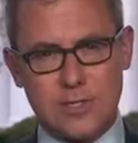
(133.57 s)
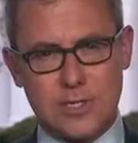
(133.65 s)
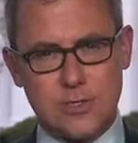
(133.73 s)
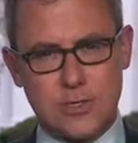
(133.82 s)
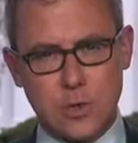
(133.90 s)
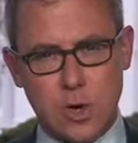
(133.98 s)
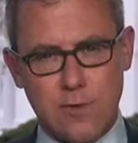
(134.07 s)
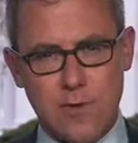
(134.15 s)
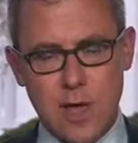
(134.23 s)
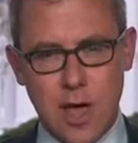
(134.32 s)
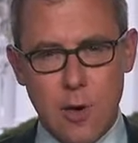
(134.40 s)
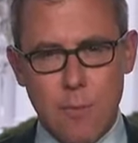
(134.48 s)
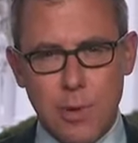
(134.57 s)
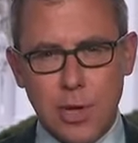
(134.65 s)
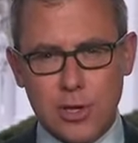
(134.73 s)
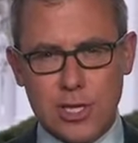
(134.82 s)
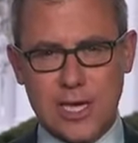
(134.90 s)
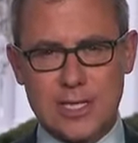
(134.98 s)
to sort of uh,
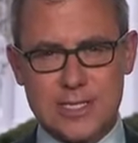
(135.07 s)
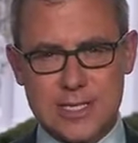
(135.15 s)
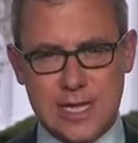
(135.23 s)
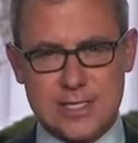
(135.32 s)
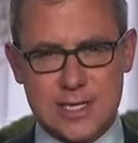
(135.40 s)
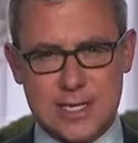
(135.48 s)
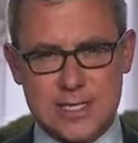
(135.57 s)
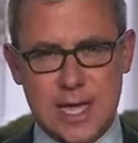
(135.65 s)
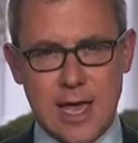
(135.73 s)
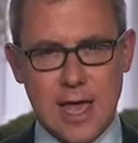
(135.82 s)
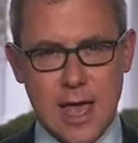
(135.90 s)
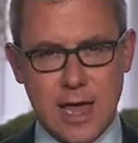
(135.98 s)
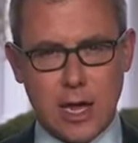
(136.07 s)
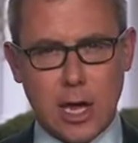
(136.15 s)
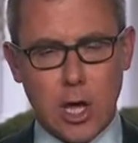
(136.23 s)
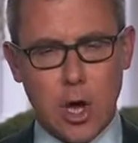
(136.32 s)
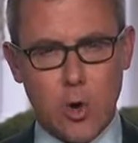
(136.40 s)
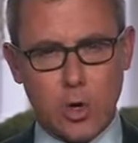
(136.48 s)
build consensus and a
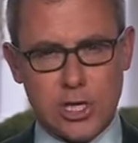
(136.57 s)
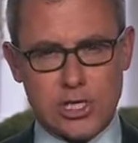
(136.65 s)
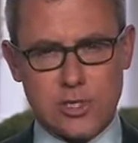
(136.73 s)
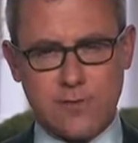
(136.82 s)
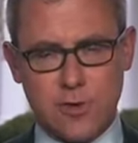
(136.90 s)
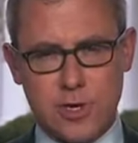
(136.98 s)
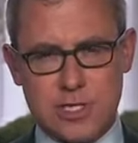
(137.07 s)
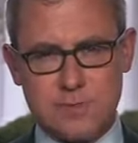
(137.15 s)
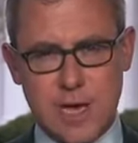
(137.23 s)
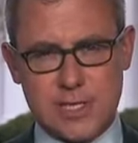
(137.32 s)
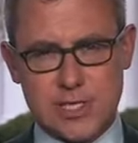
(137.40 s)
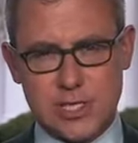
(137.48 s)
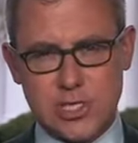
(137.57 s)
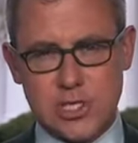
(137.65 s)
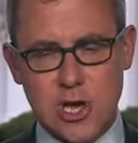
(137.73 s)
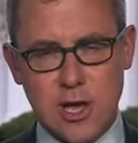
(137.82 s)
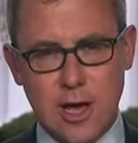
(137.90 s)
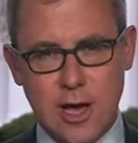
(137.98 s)
coalition for his message.
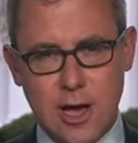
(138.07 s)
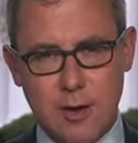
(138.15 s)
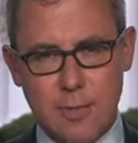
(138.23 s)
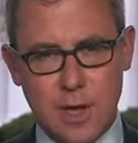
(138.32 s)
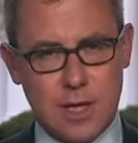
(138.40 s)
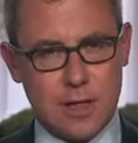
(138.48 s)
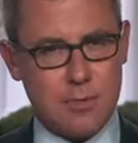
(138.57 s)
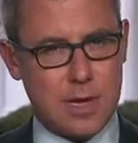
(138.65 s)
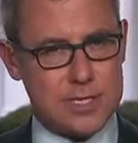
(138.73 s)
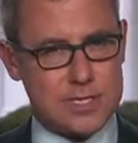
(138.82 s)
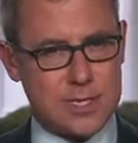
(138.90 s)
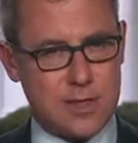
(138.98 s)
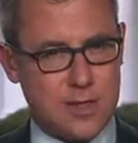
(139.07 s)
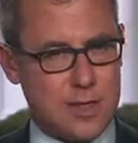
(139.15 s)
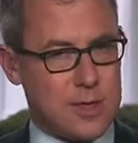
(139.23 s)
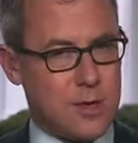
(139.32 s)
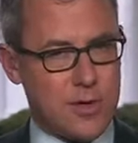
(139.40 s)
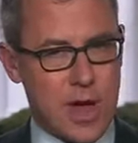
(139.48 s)
Um, but
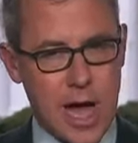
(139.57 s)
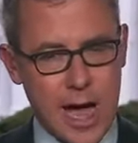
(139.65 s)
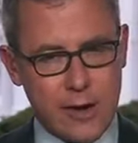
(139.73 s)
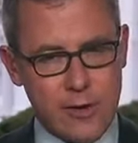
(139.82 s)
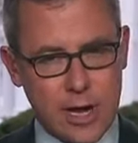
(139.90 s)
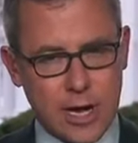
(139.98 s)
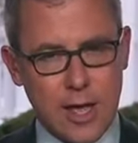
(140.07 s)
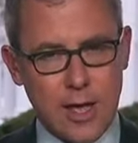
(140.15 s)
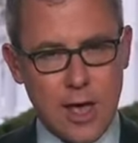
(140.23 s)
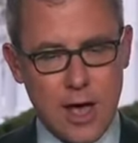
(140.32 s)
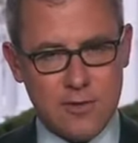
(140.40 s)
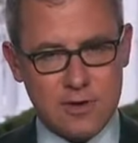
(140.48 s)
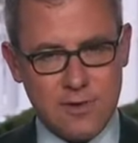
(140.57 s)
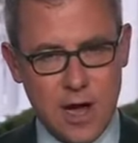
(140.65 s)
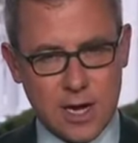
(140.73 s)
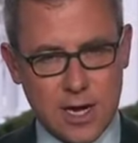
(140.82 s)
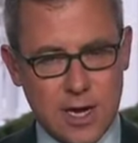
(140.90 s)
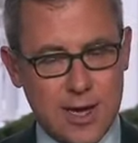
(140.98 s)
you know, the hiring of
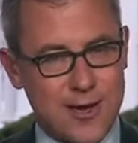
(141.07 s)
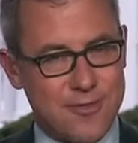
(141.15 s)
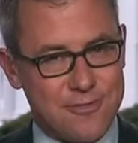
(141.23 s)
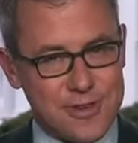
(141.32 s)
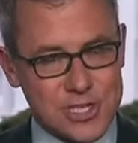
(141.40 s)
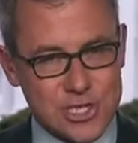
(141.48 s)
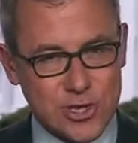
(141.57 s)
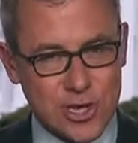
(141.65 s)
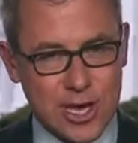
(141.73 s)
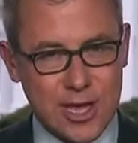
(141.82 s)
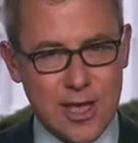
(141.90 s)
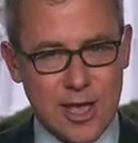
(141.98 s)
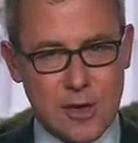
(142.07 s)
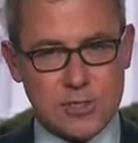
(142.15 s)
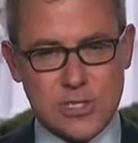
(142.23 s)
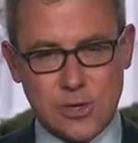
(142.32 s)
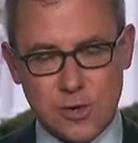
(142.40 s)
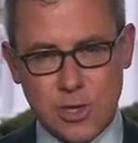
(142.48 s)
Ivanka officially, you know,
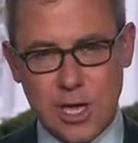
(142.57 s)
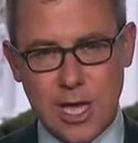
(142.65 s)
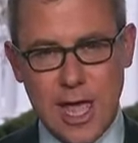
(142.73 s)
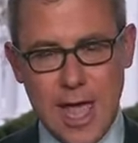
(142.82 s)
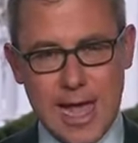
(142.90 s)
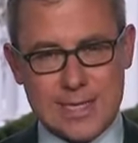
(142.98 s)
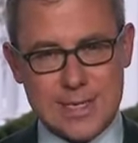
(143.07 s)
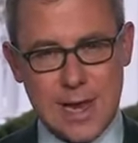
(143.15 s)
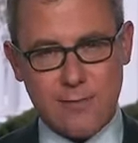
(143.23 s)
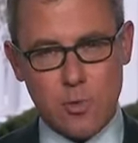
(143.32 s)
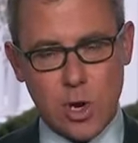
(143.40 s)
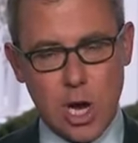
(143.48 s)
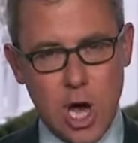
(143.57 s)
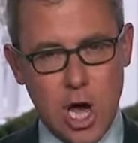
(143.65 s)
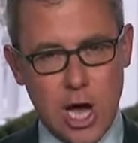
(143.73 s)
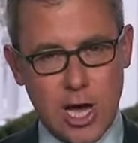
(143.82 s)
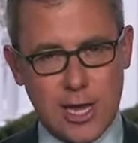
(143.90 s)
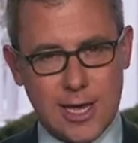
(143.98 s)
certainly has everyone
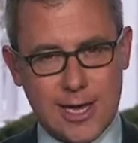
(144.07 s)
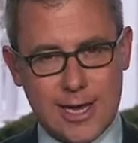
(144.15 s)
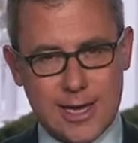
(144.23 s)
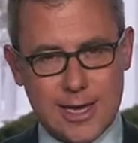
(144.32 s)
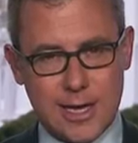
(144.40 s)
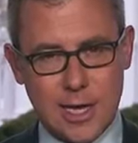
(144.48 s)
on uh,